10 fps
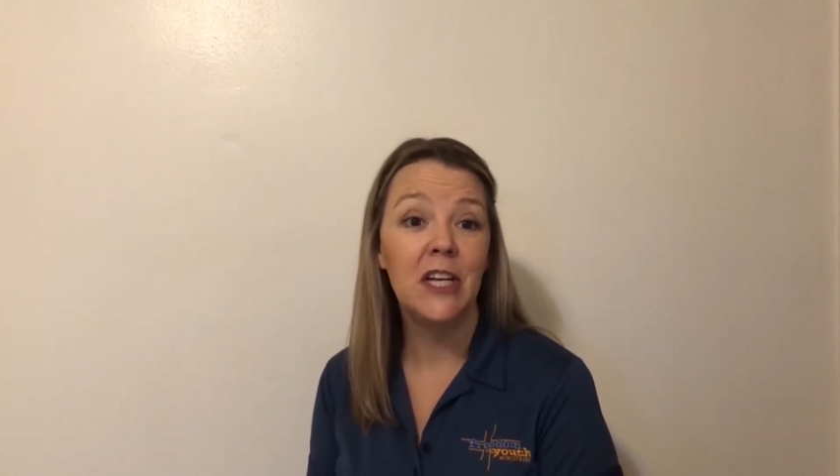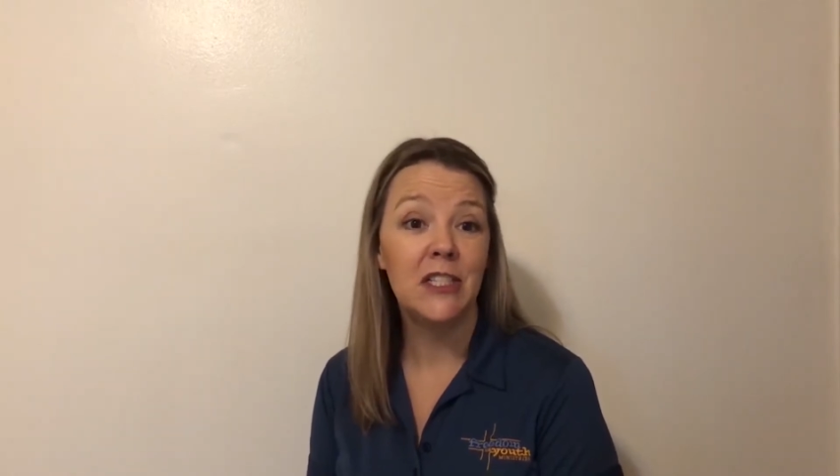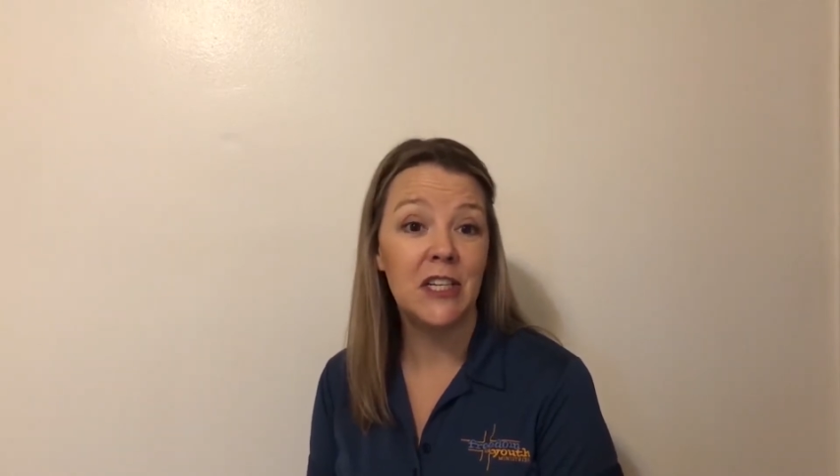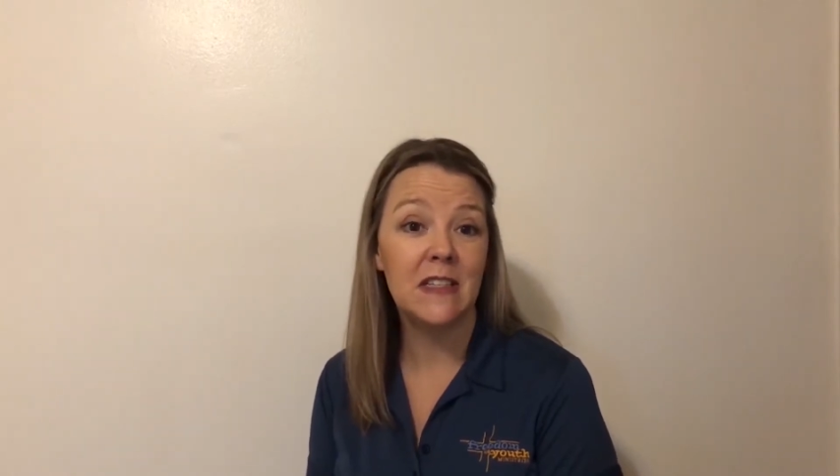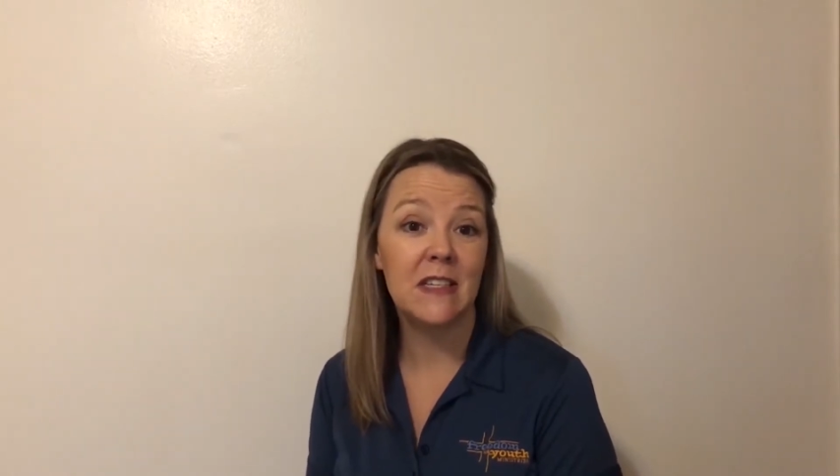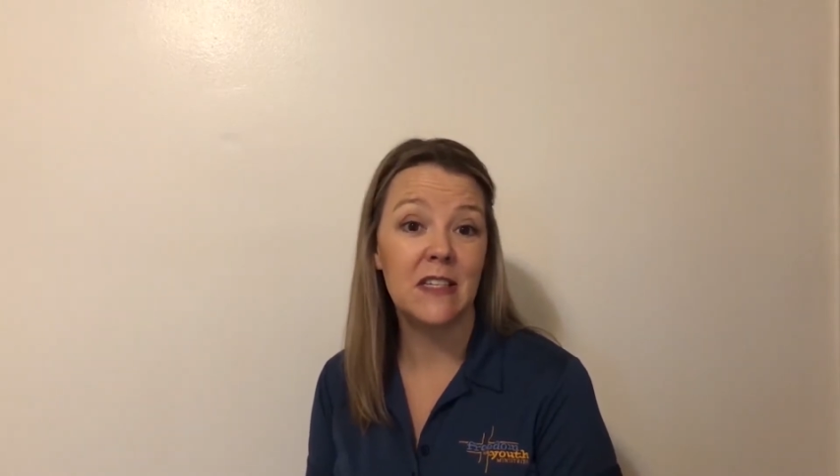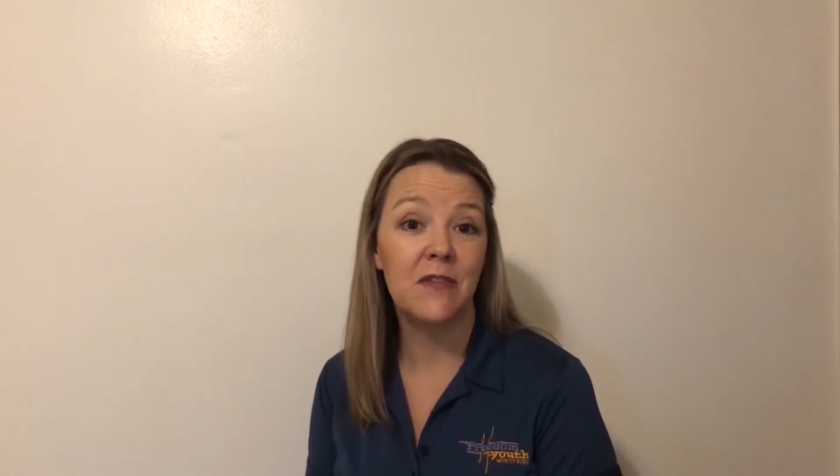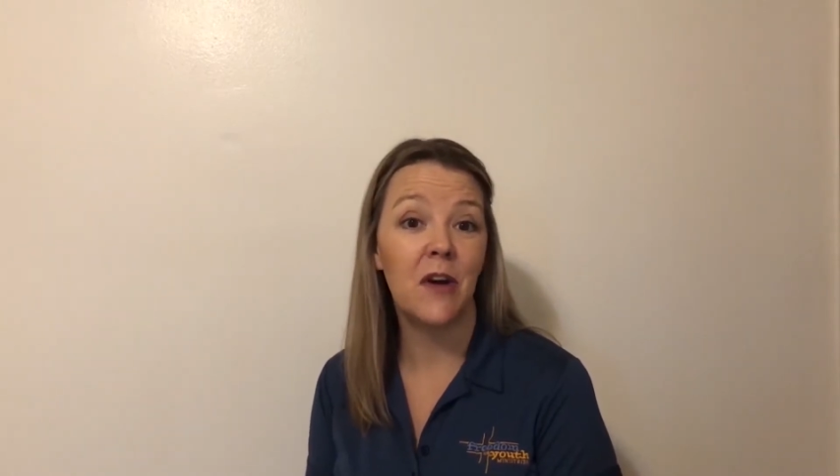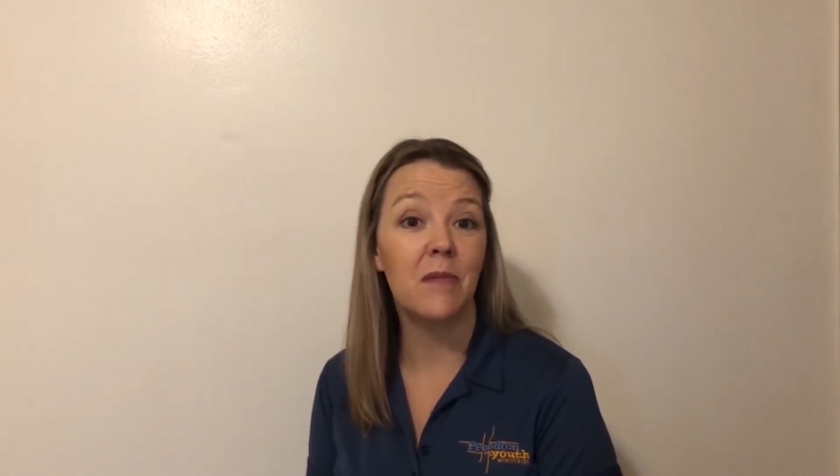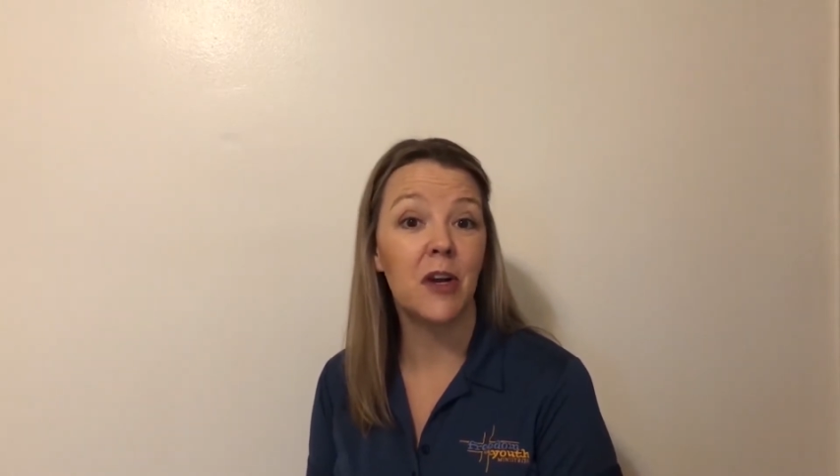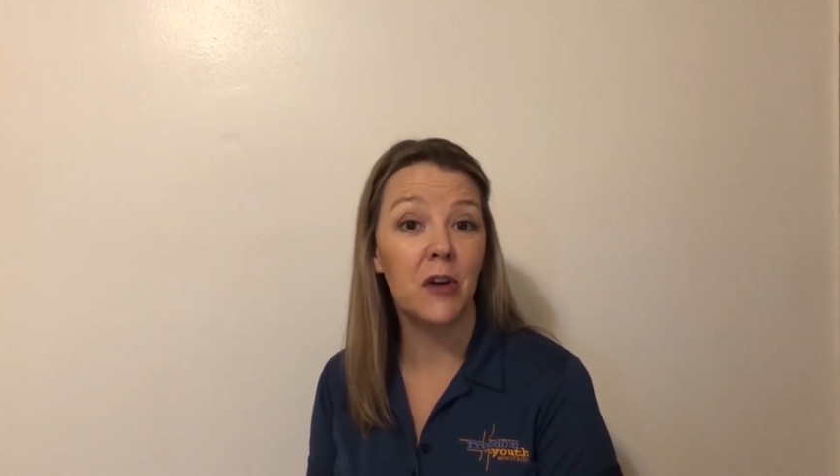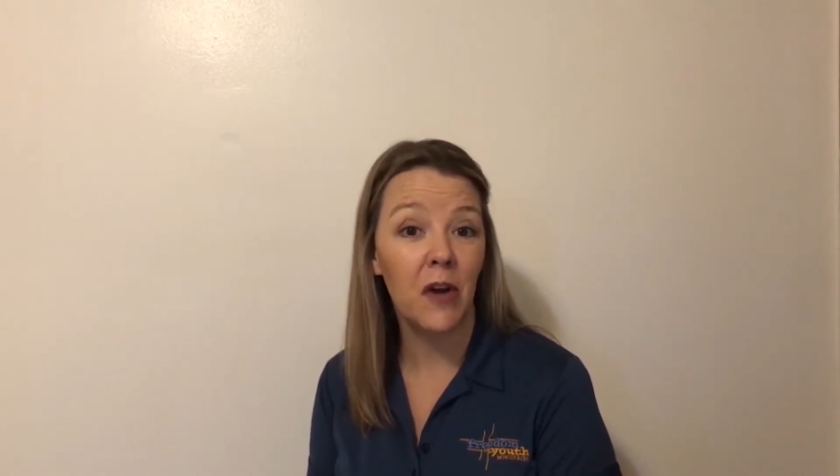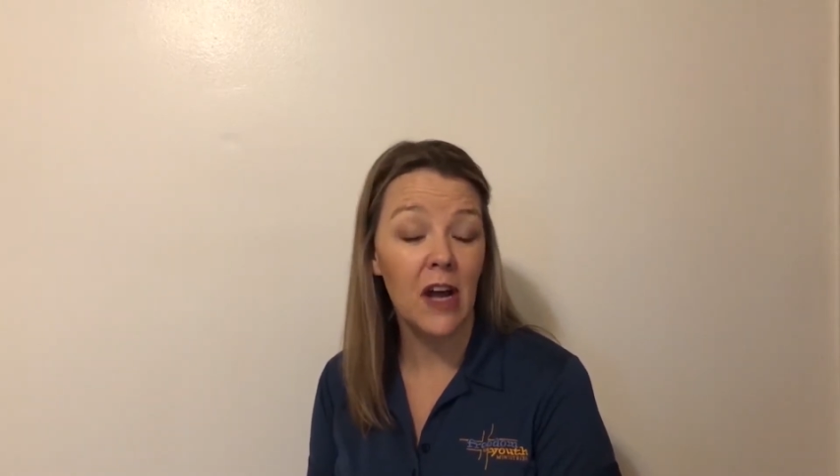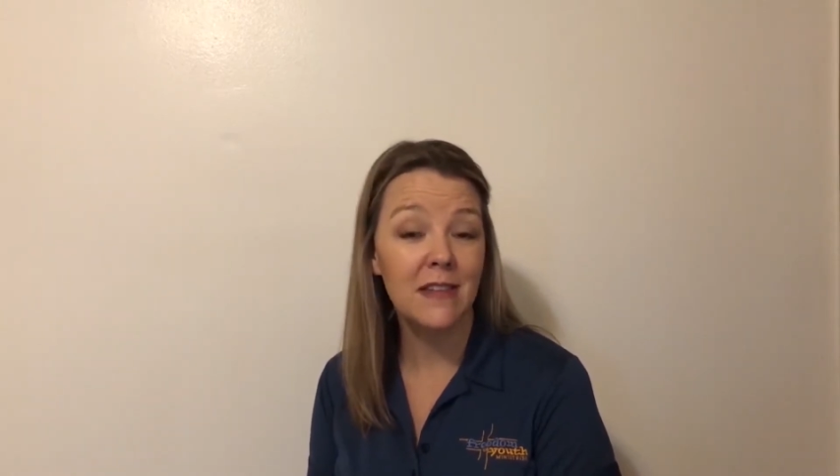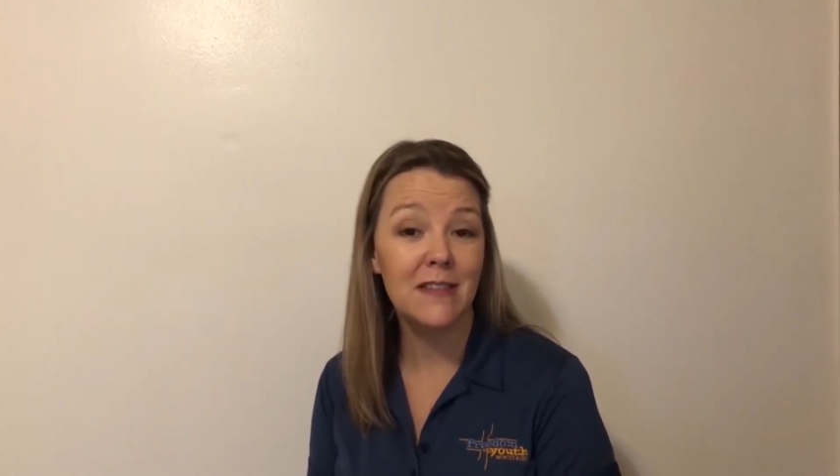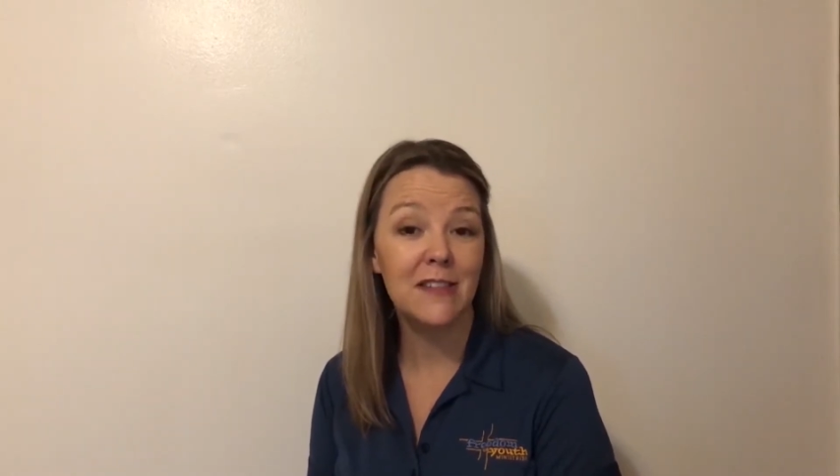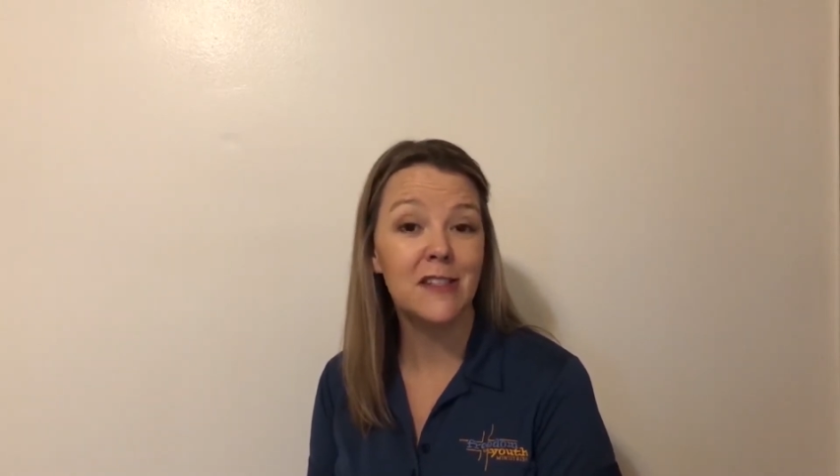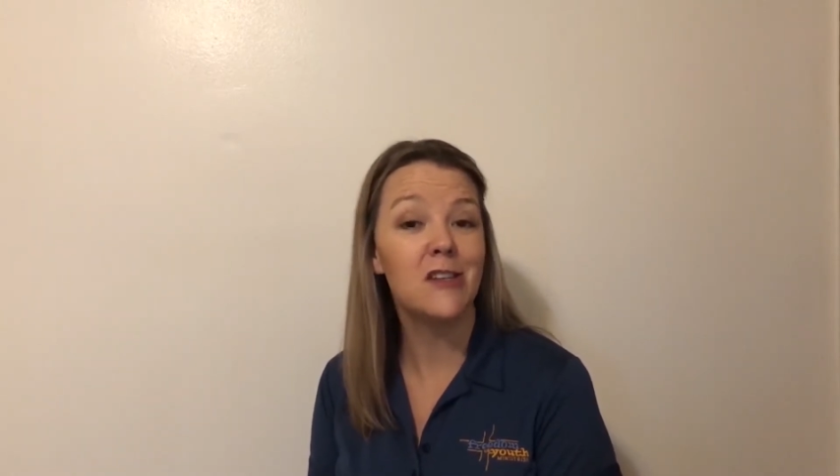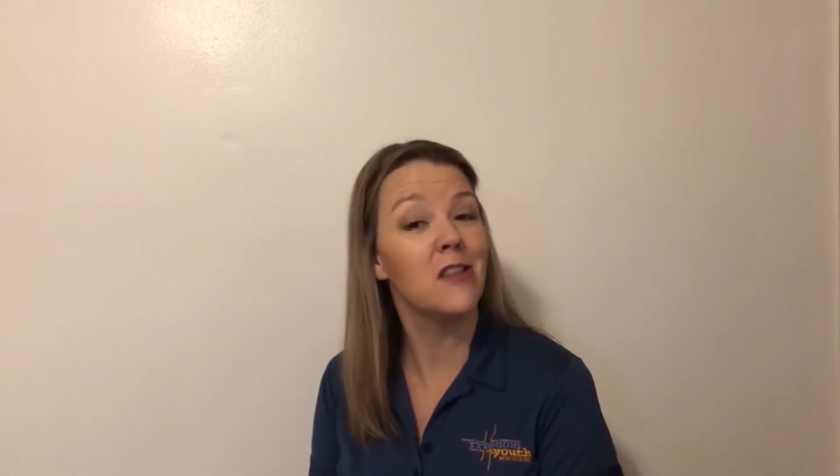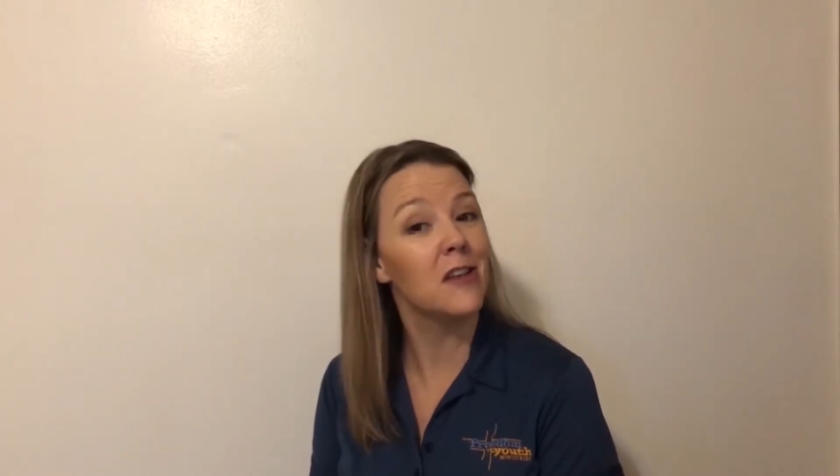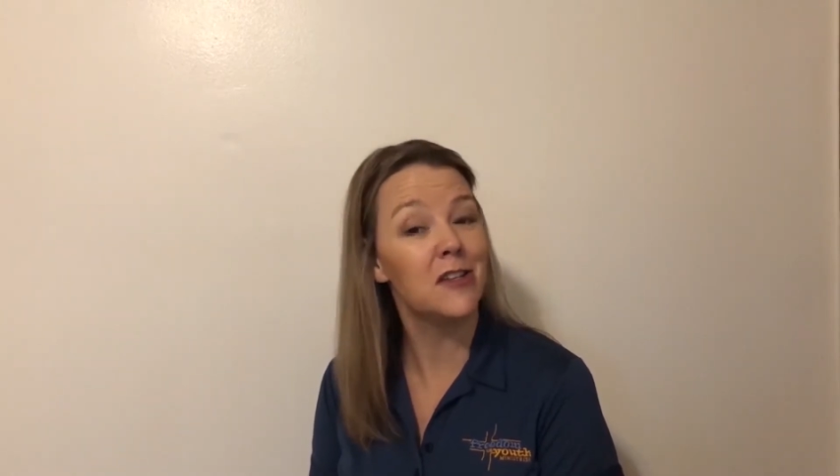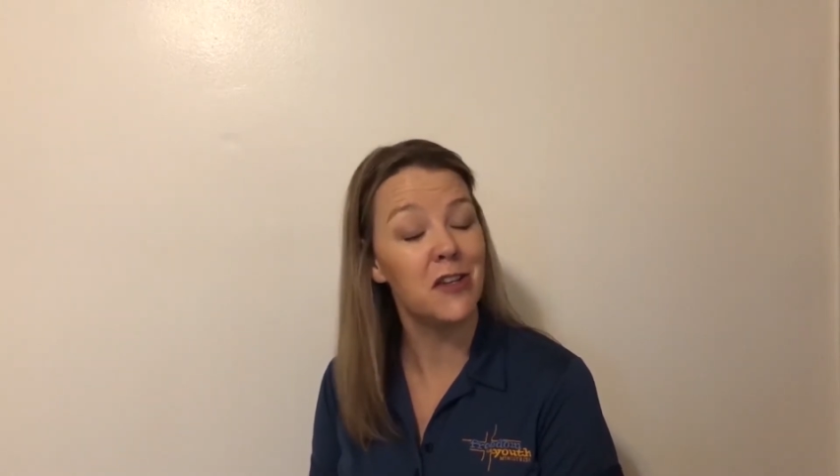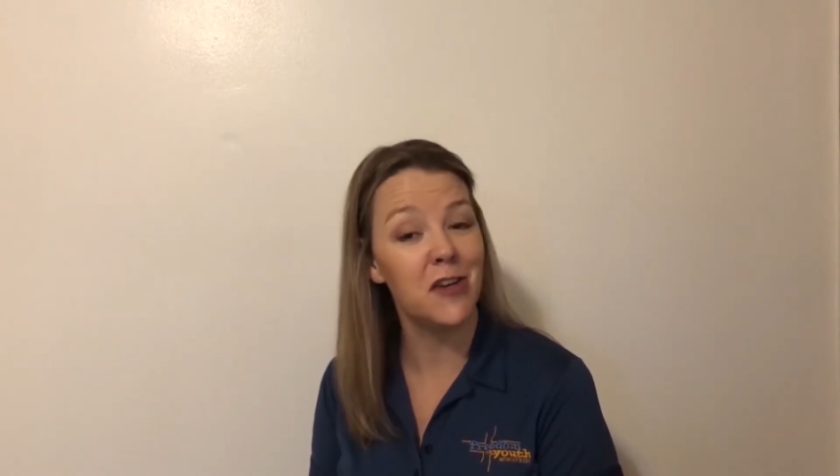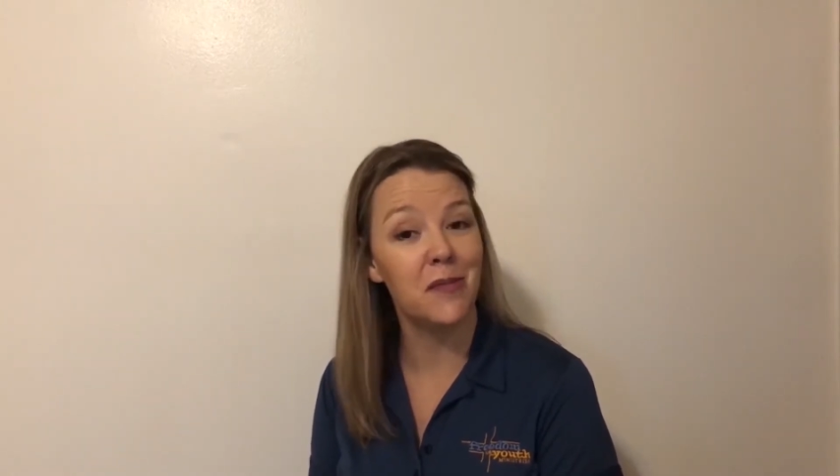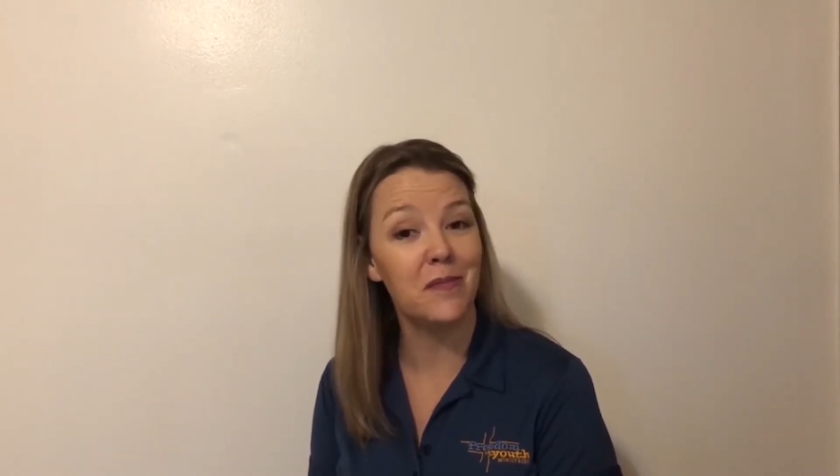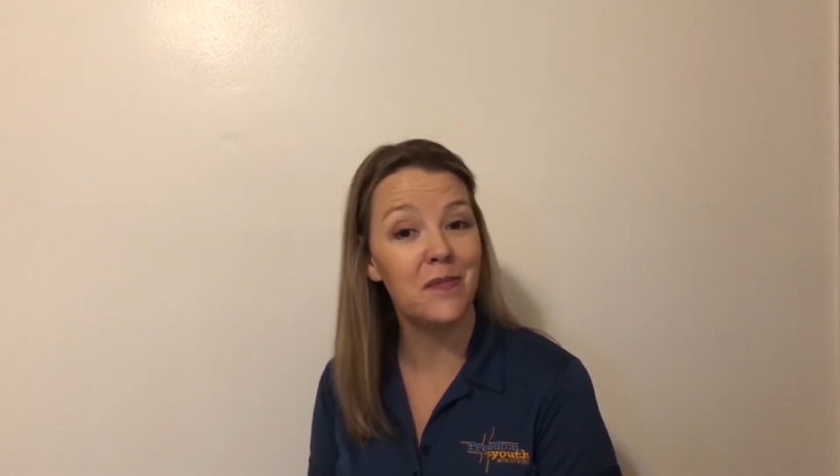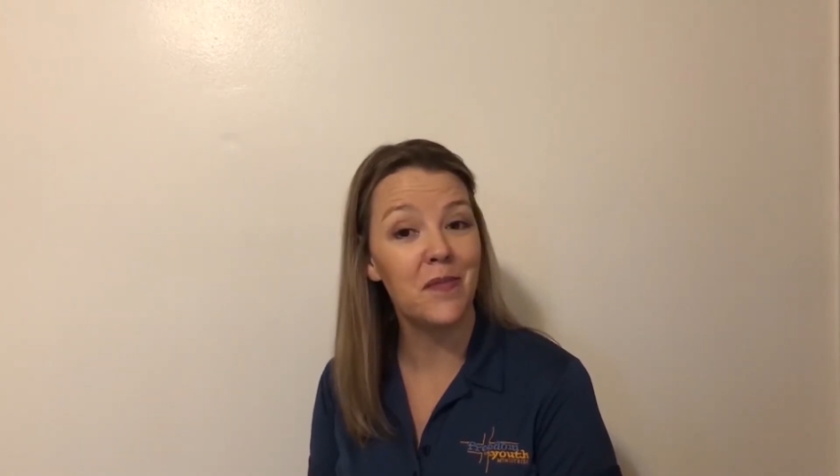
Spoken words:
Jesus from the cross to the tomb.